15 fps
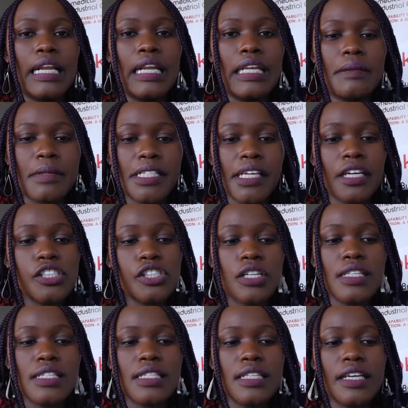
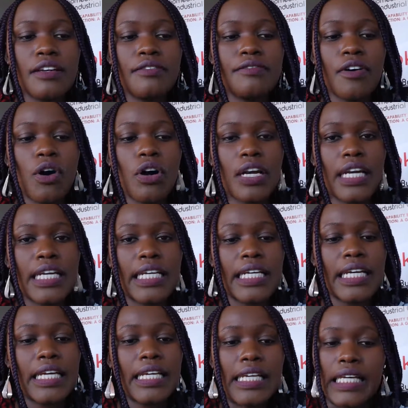limitations live
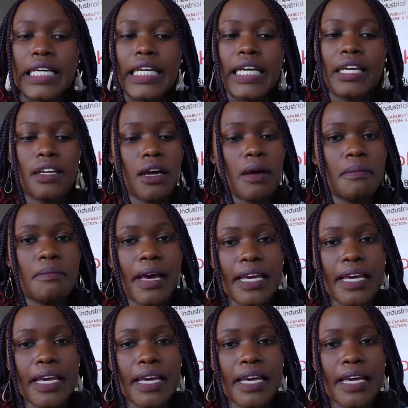only in our